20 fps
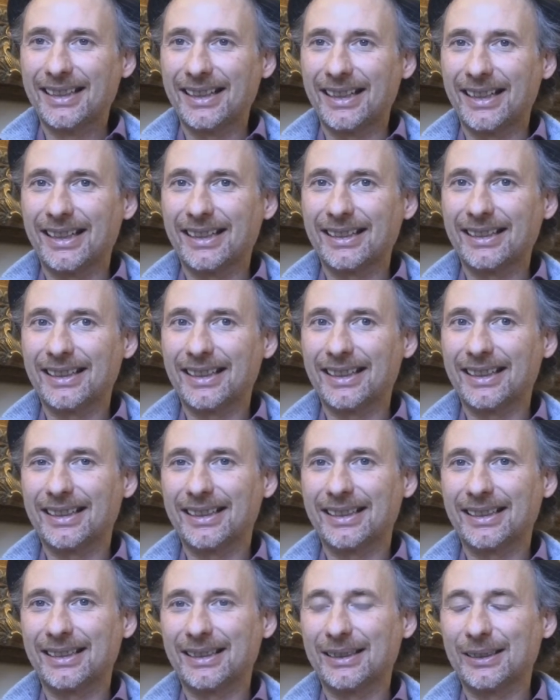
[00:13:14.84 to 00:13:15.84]
And
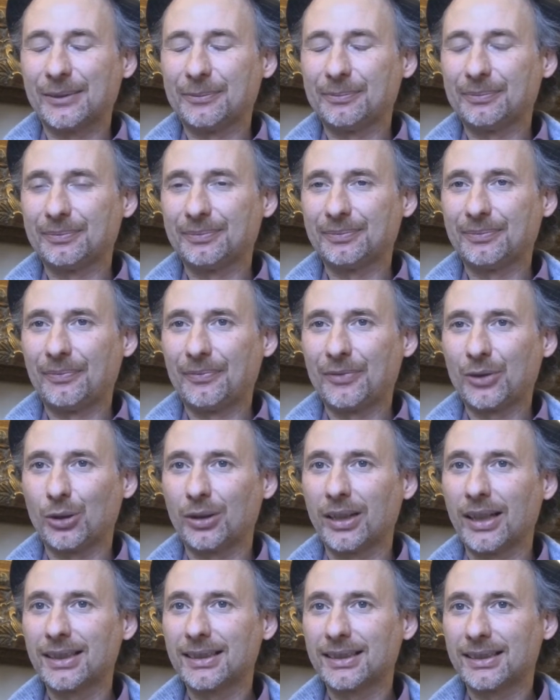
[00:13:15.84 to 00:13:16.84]
so
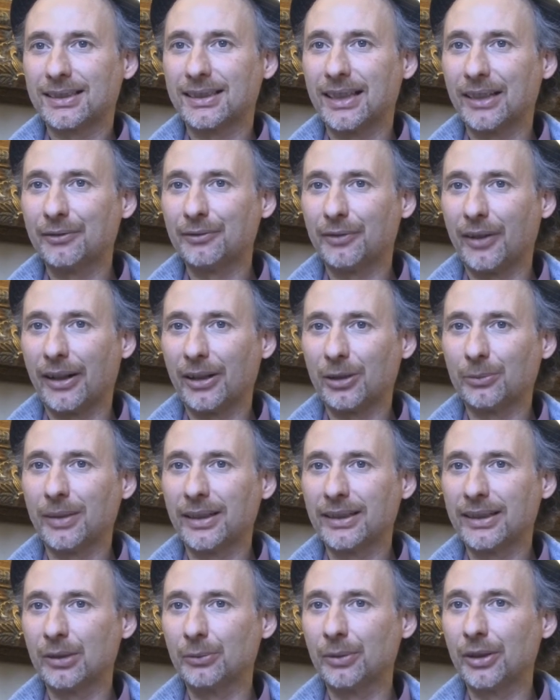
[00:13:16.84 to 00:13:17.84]
that's the
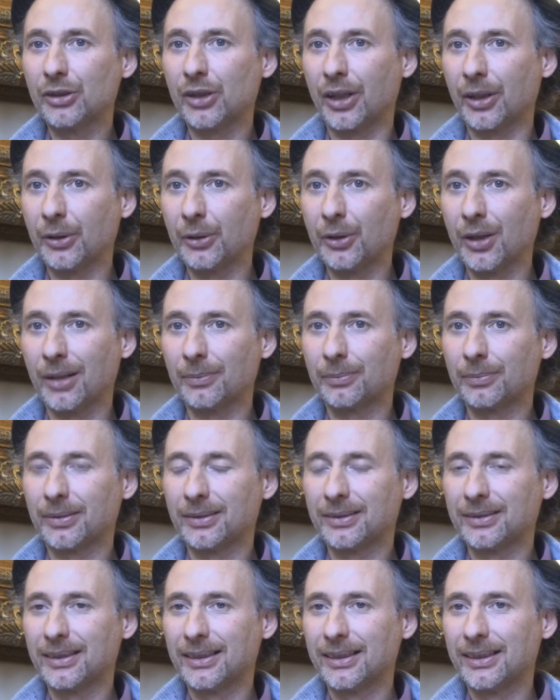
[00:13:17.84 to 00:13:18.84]
environment in which I grew up,
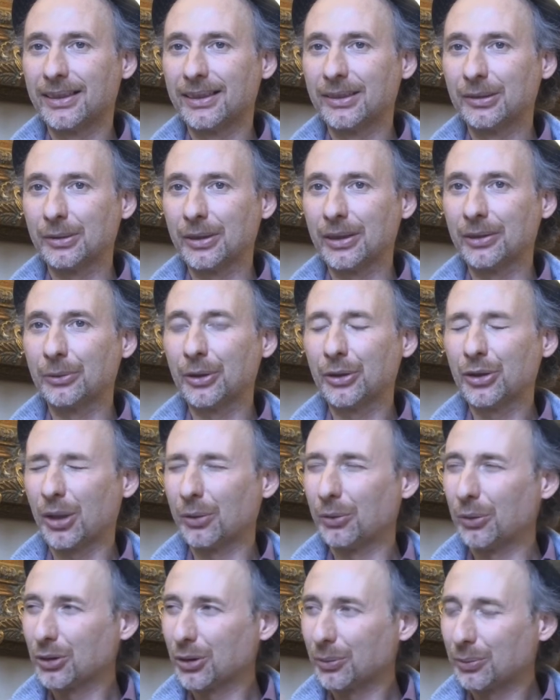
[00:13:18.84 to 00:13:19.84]
in which I
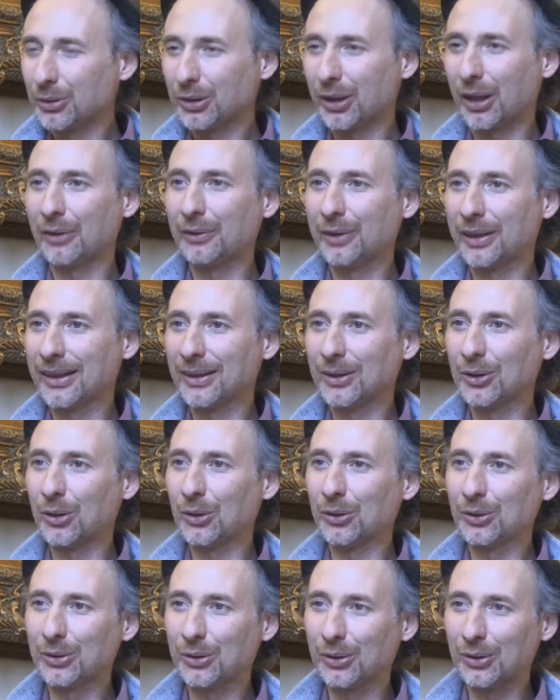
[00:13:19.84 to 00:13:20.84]
was observing a
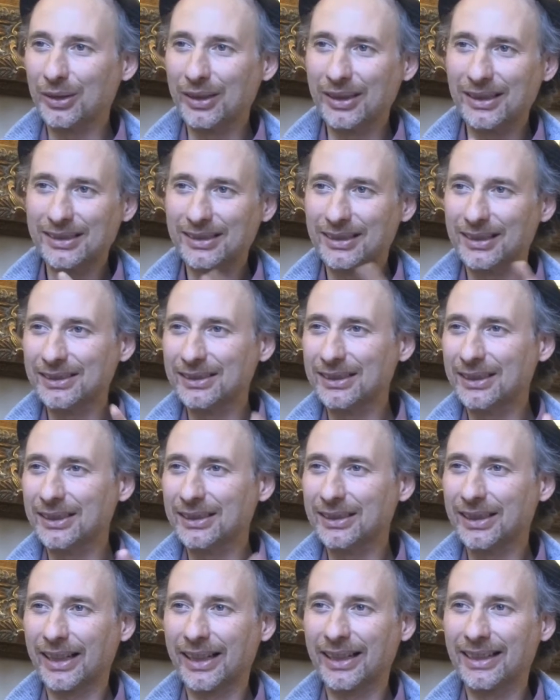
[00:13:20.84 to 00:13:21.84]
lot, all these little
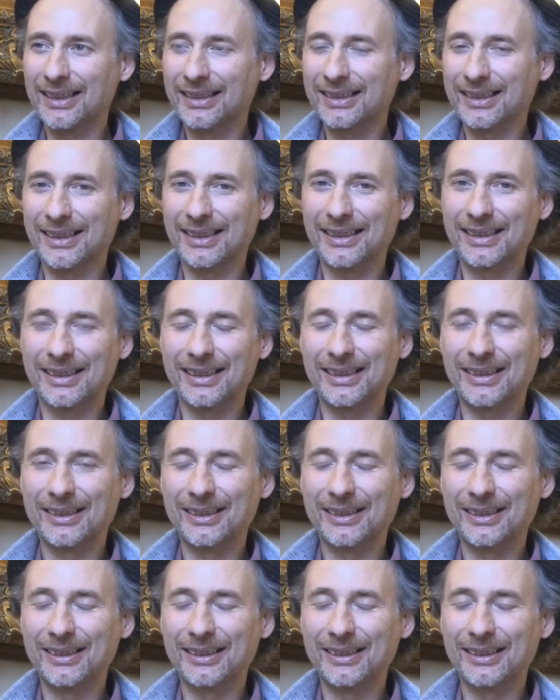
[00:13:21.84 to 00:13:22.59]
details, and